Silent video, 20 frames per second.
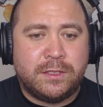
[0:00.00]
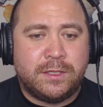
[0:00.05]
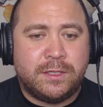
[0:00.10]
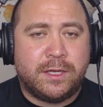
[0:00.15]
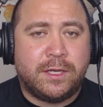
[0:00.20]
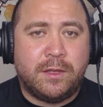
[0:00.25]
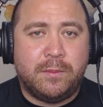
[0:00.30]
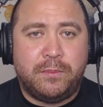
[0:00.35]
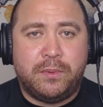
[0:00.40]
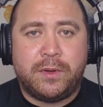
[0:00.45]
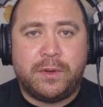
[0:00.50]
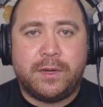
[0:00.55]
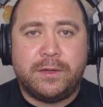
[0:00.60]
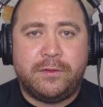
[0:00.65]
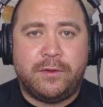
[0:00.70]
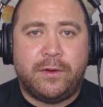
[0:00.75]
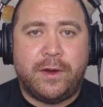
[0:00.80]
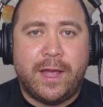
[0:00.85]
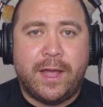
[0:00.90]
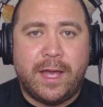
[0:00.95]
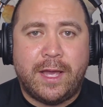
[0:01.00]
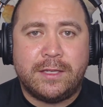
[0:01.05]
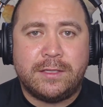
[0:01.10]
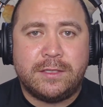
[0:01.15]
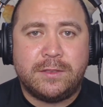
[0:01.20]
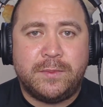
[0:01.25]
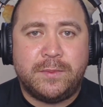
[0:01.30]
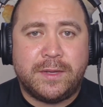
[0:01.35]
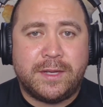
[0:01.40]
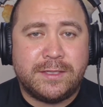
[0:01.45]
to get the book into your
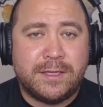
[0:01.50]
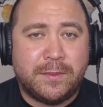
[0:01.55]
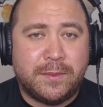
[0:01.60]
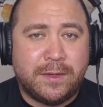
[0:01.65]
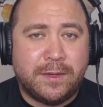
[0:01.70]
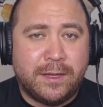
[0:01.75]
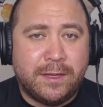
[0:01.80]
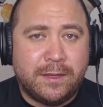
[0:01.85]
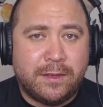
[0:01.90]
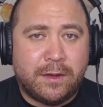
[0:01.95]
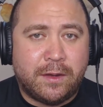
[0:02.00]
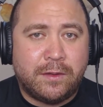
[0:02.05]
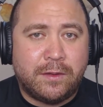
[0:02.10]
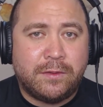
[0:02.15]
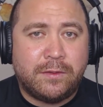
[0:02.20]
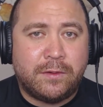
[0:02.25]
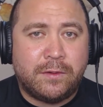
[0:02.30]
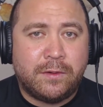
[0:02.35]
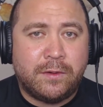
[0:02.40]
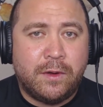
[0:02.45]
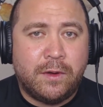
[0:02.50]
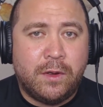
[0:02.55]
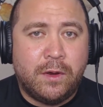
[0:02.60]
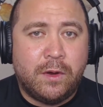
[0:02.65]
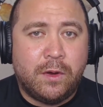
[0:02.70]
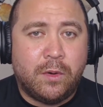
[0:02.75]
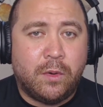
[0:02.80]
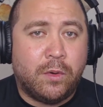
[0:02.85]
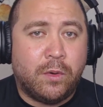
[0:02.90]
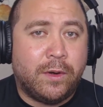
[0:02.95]
hands because i'm an indie author
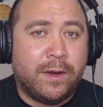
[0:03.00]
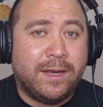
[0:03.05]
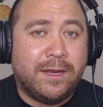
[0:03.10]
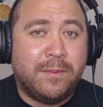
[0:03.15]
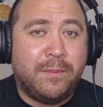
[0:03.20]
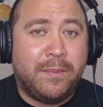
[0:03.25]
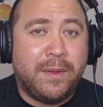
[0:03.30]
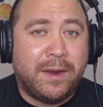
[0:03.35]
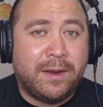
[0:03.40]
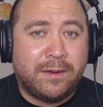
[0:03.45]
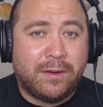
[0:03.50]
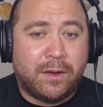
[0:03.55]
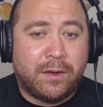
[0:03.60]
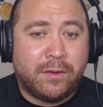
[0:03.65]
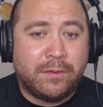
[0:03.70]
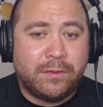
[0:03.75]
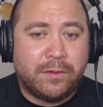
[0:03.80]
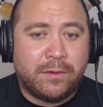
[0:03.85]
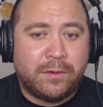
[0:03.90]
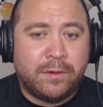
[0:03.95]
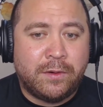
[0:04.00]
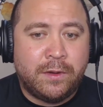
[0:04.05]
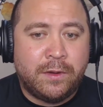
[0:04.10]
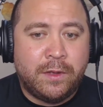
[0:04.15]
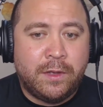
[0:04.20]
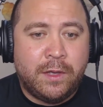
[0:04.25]
or an independent author